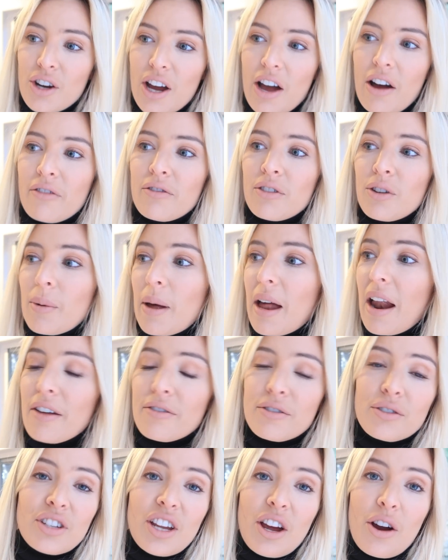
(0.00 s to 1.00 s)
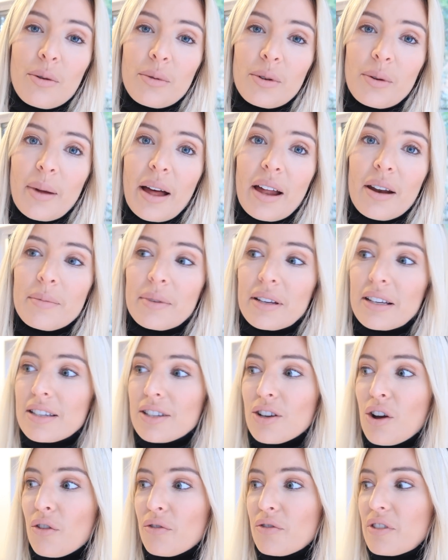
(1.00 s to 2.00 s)
know how I feel about it. I feel terrible about it
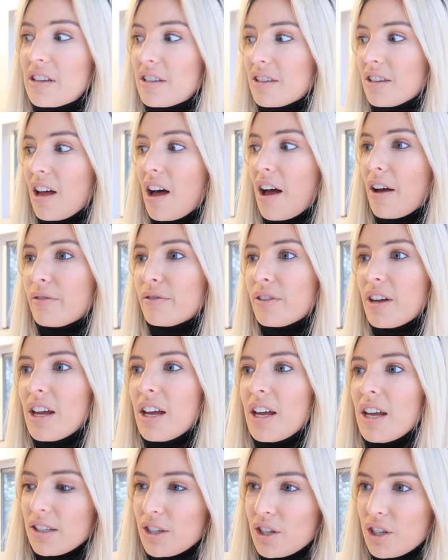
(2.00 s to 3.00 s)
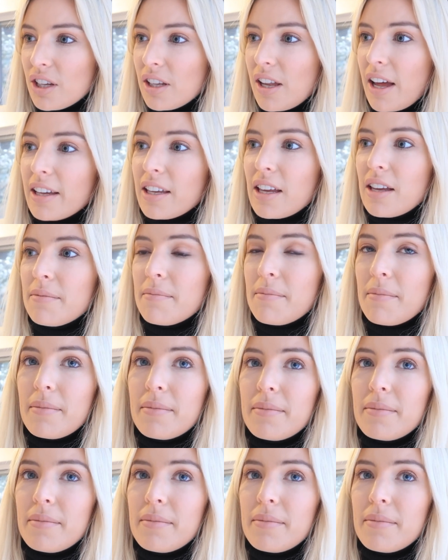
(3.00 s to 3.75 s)
because coffee is life. It's literally like, I